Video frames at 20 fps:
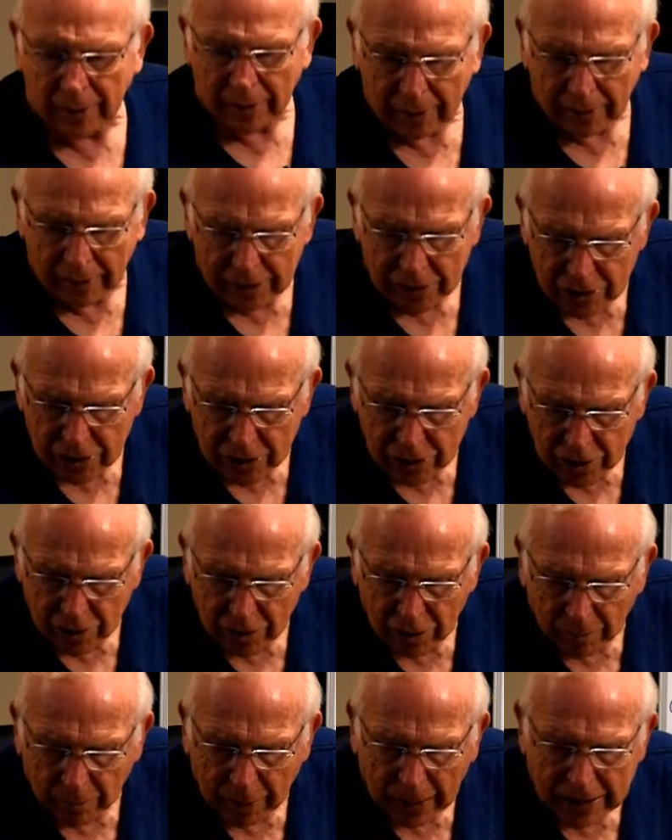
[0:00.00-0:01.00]
Let's just do
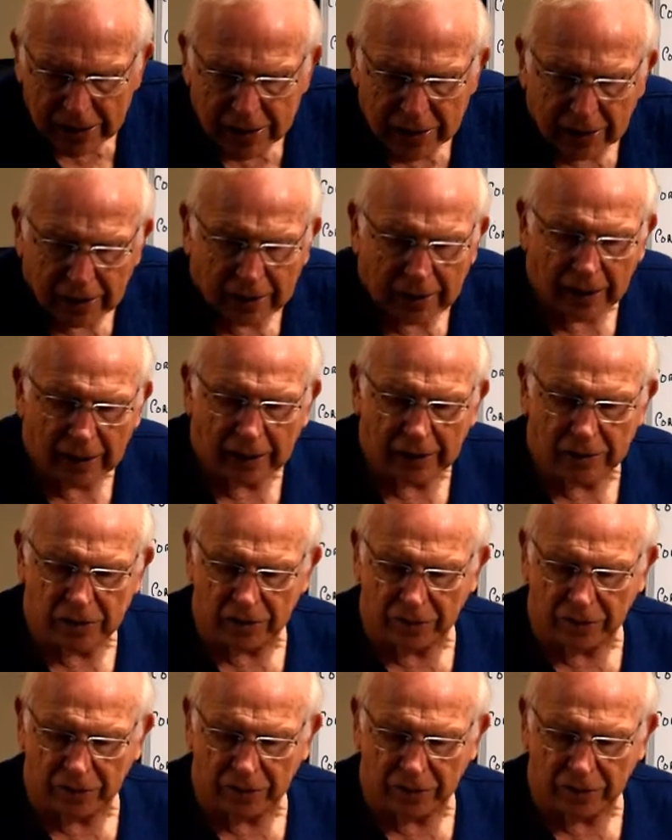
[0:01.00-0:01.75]
the basic things.